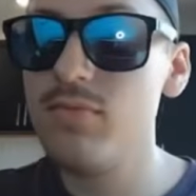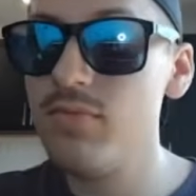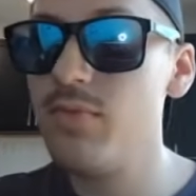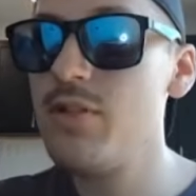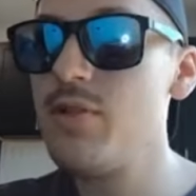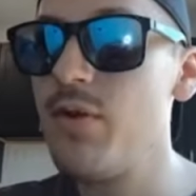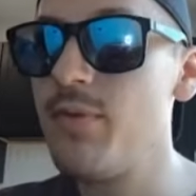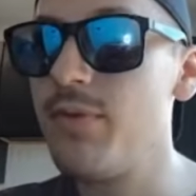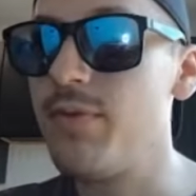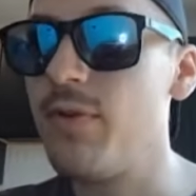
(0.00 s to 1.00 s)
What's the word I'm
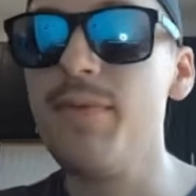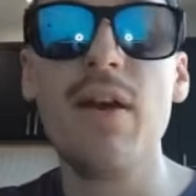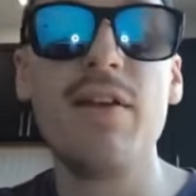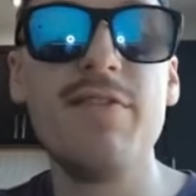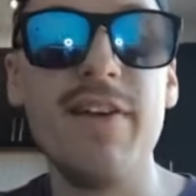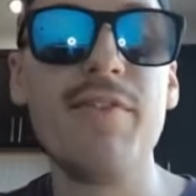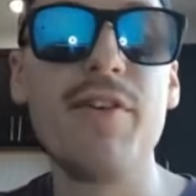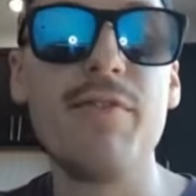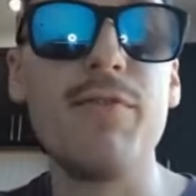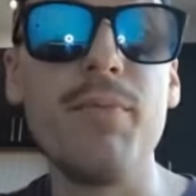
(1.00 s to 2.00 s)
looking for?
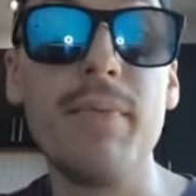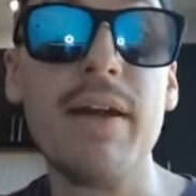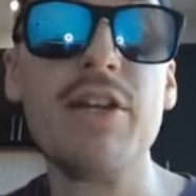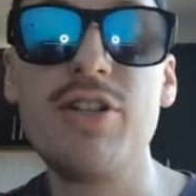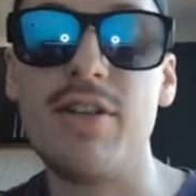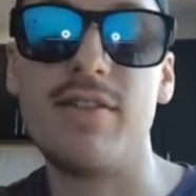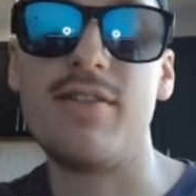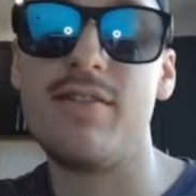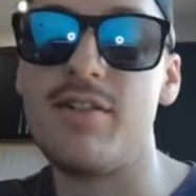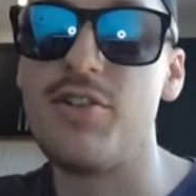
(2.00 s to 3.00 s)
Favorite
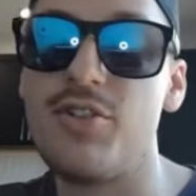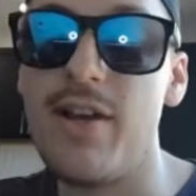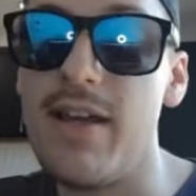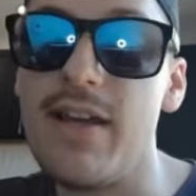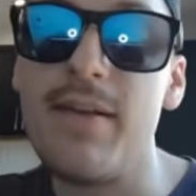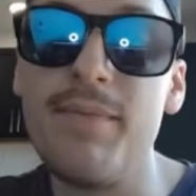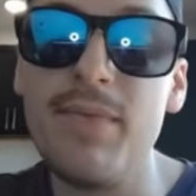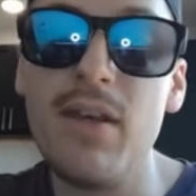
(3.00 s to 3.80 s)
formations to trade,